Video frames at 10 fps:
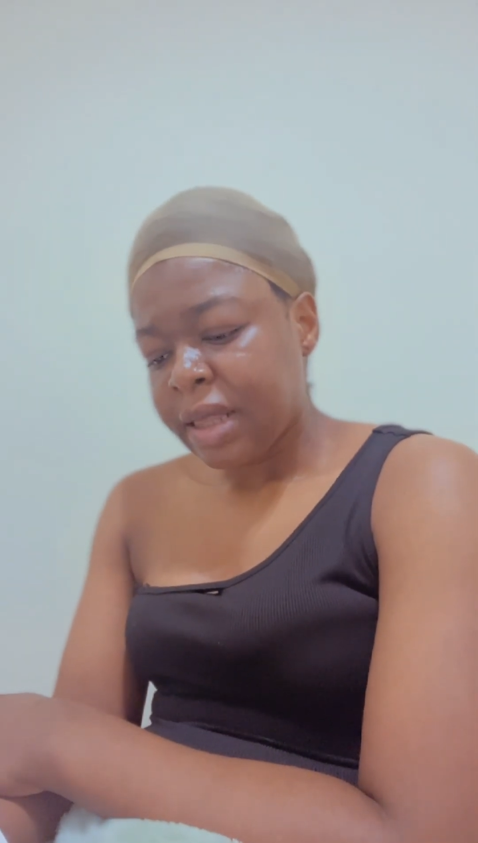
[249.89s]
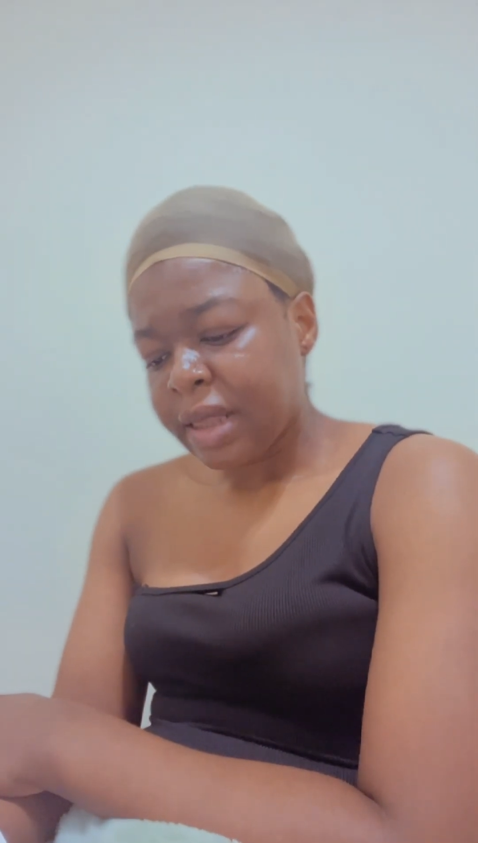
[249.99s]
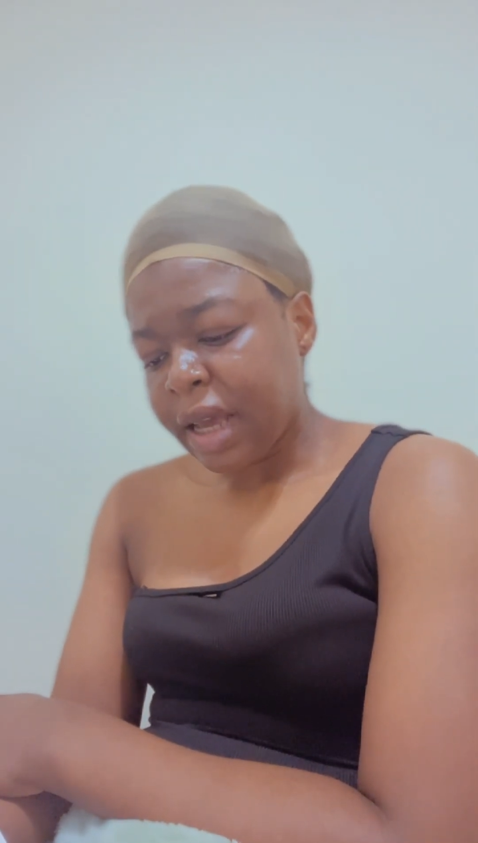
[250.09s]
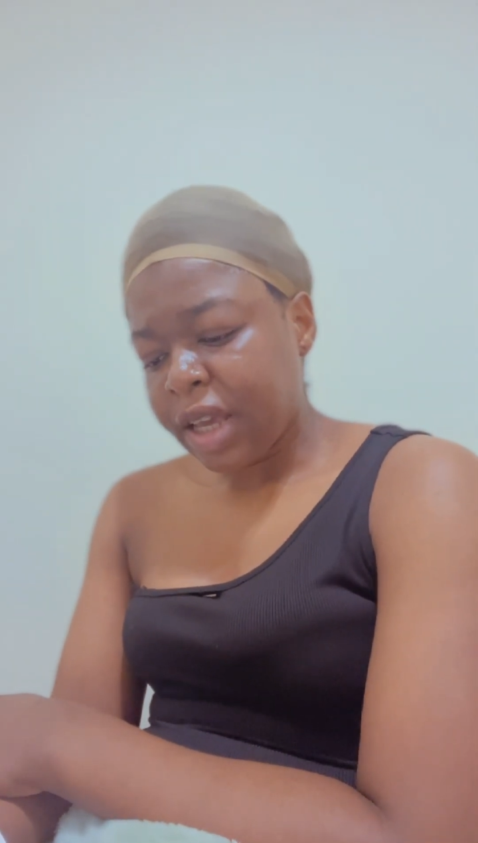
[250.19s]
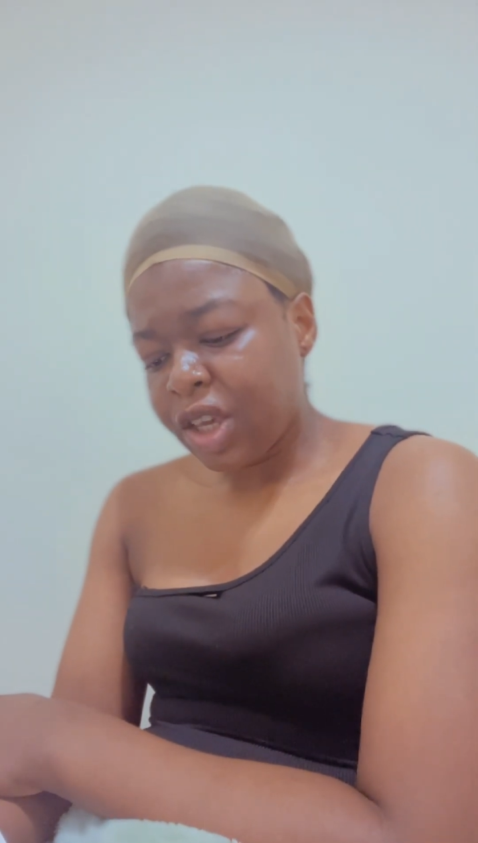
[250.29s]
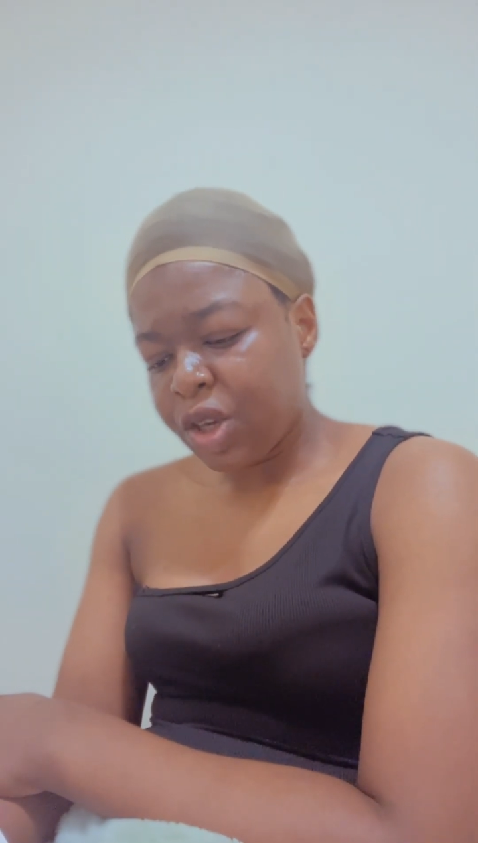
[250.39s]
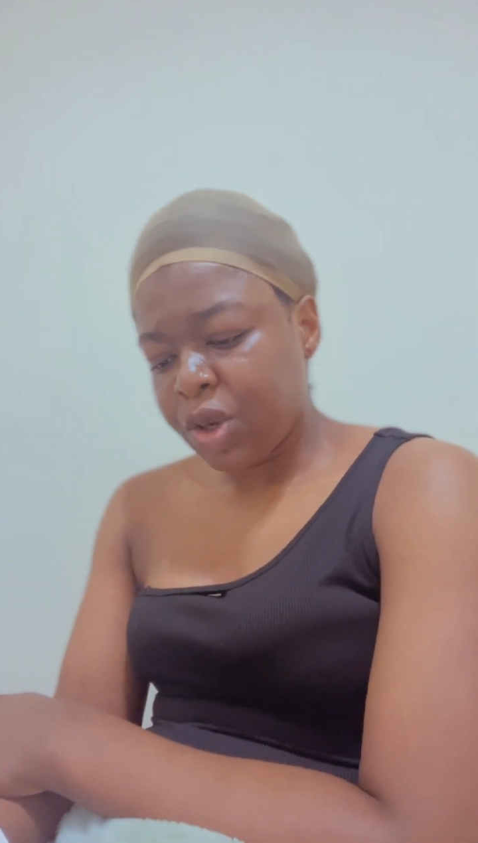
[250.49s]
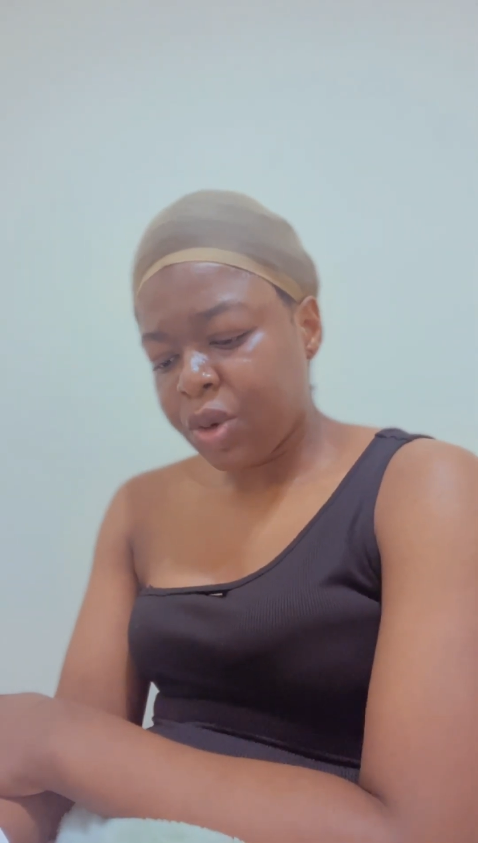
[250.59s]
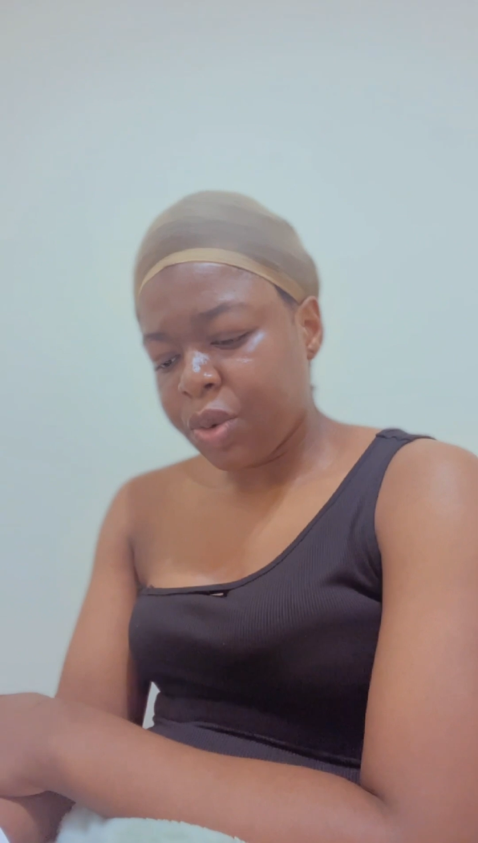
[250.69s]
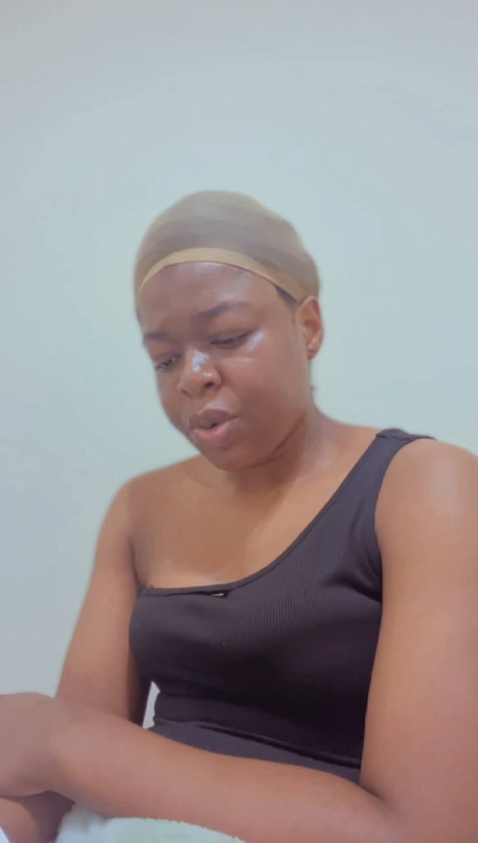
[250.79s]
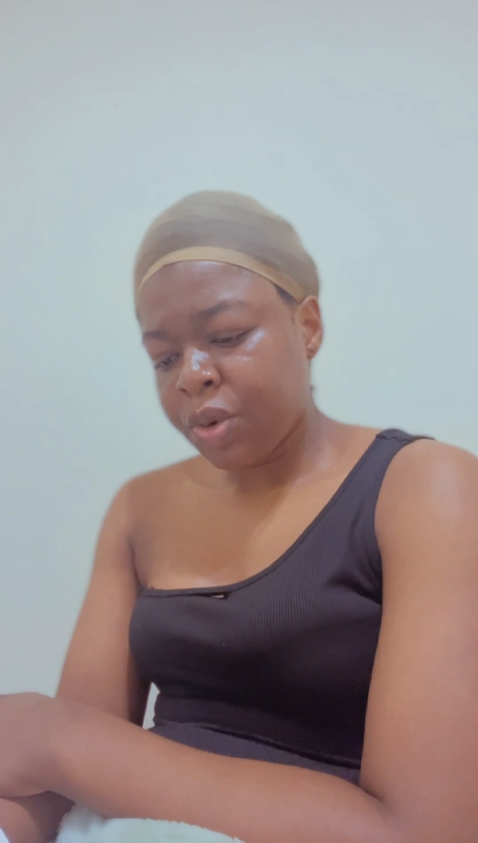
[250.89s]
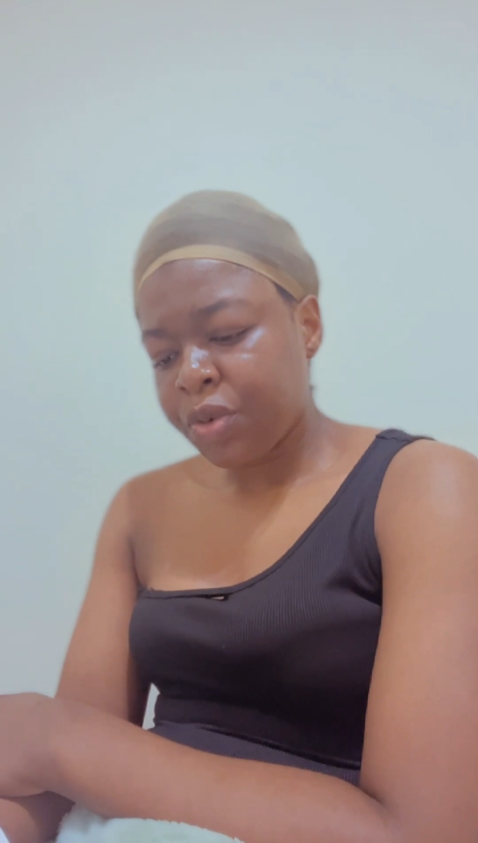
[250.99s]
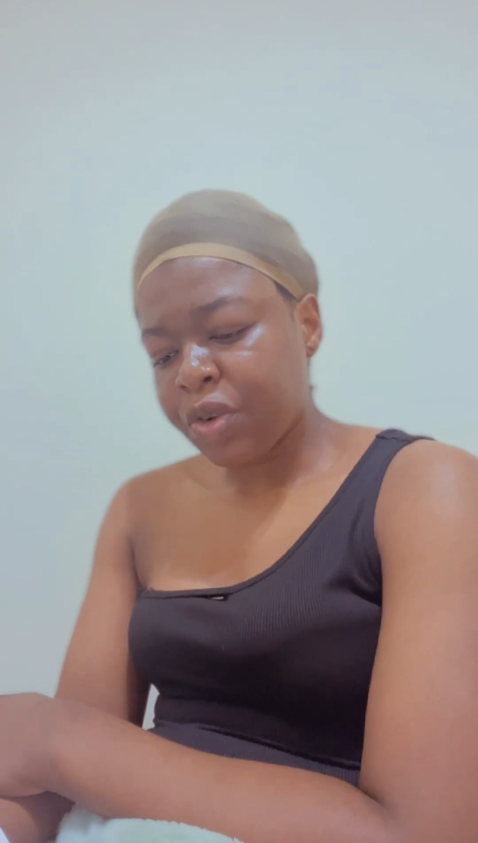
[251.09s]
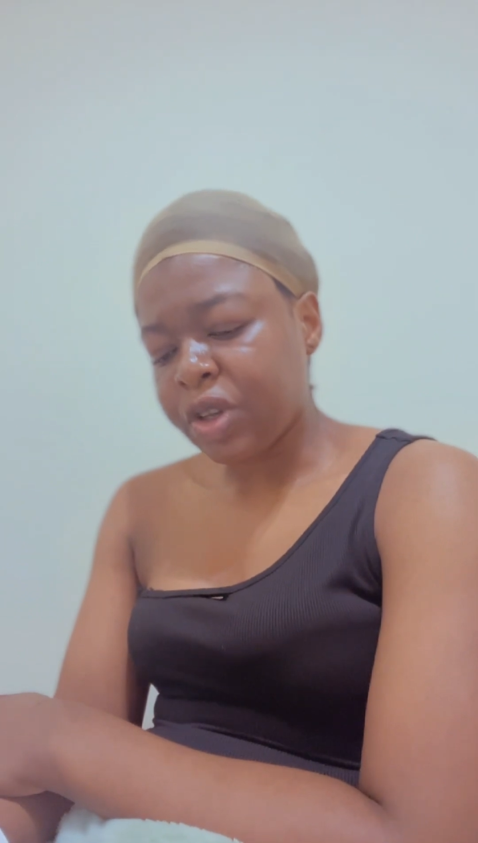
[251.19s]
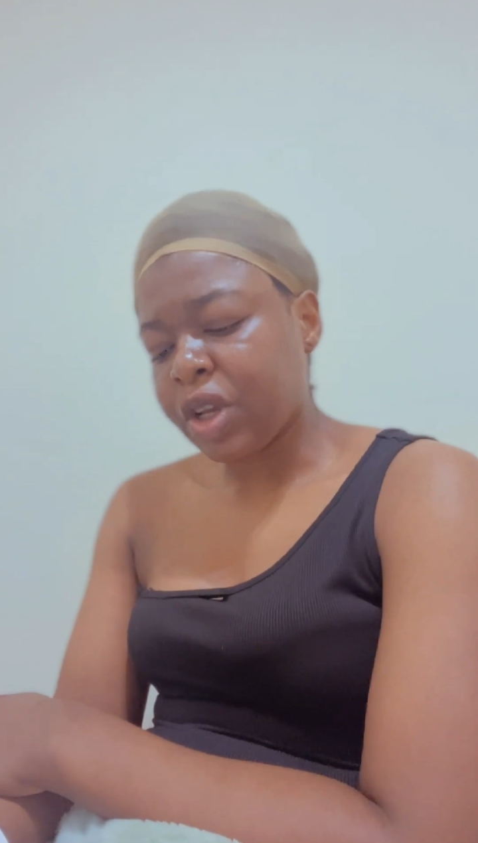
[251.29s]
thank you
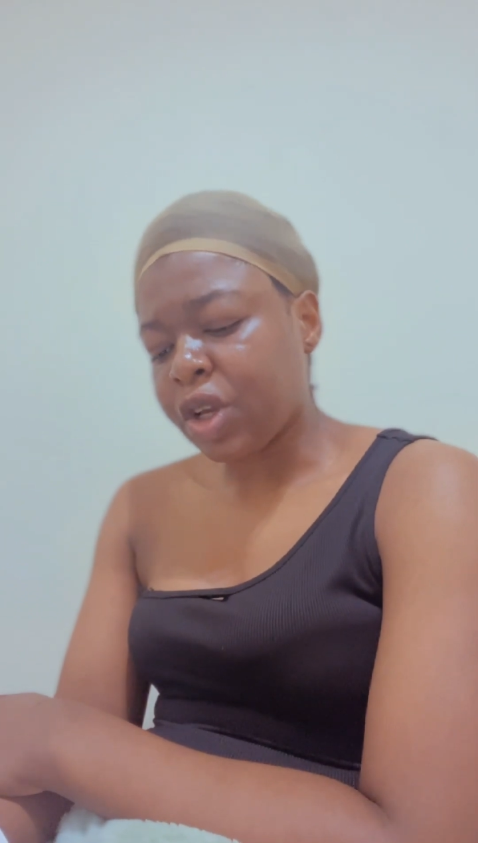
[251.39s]
for the